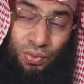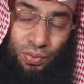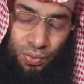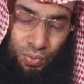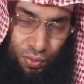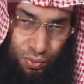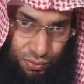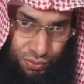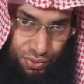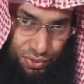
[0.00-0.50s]
so
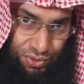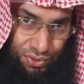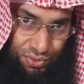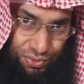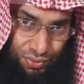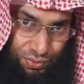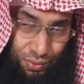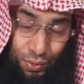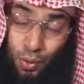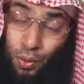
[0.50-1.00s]
those
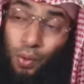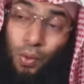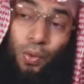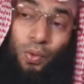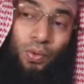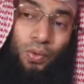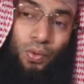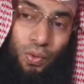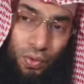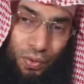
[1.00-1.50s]

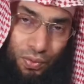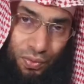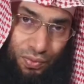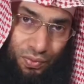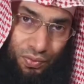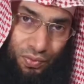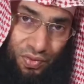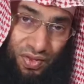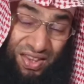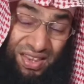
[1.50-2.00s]
who know
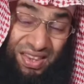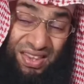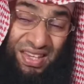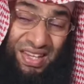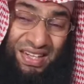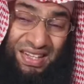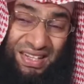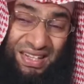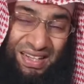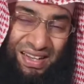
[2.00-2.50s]

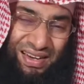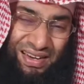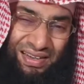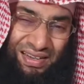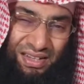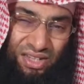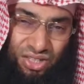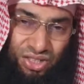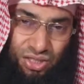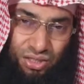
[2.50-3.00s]
the real
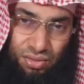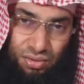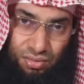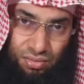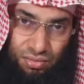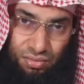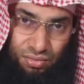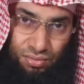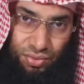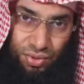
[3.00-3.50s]
religion,
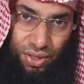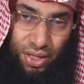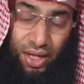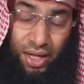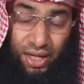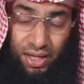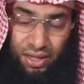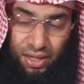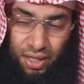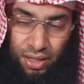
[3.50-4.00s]

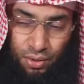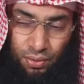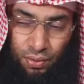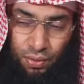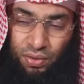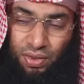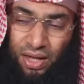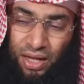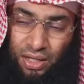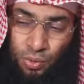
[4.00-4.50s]
they
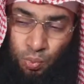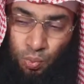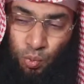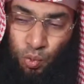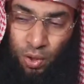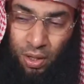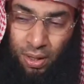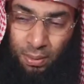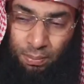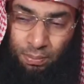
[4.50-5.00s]
know that
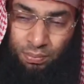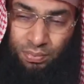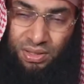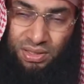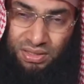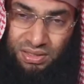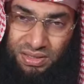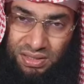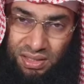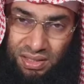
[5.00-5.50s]

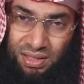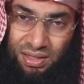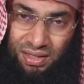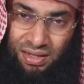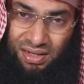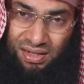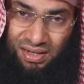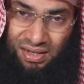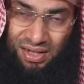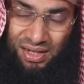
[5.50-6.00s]
Muhammad
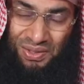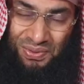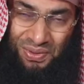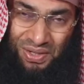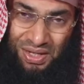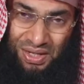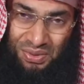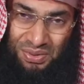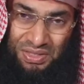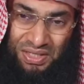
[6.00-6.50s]

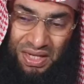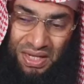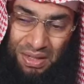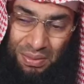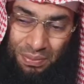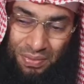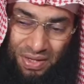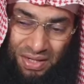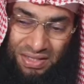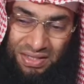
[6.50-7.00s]
sallallahu alayhi
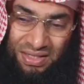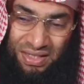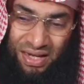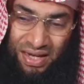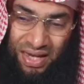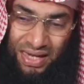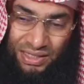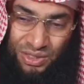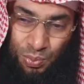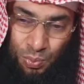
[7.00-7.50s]
wasallam is
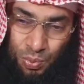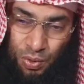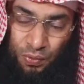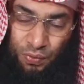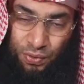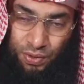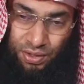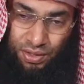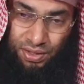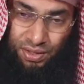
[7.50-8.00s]
the last
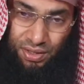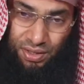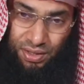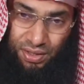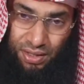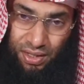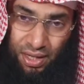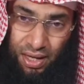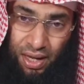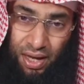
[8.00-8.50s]
prophet
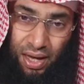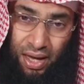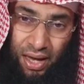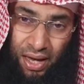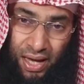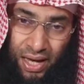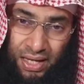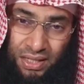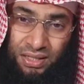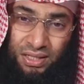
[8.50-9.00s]

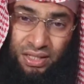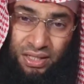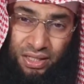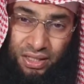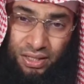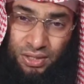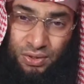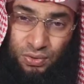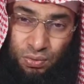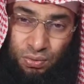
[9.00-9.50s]
and
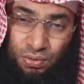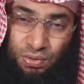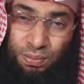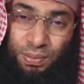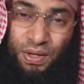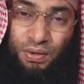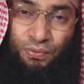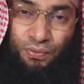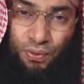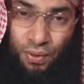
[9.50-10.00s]
he
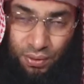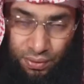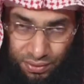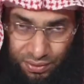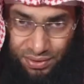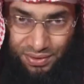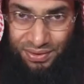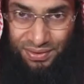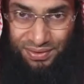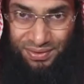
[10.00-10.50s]
should be
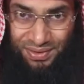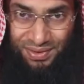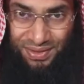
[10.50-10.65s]
followed.